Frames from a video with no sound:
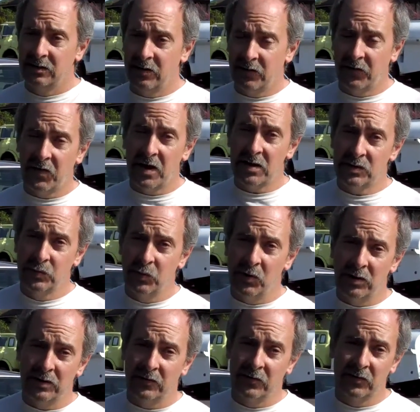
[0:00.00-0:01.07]
a flash
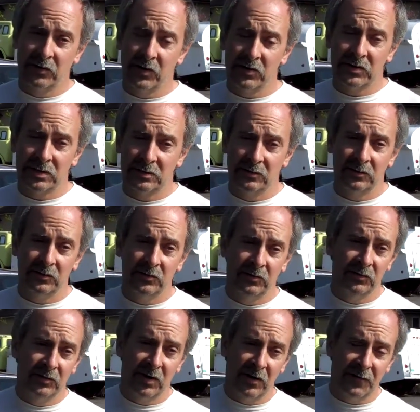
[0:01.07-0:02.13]
point of close to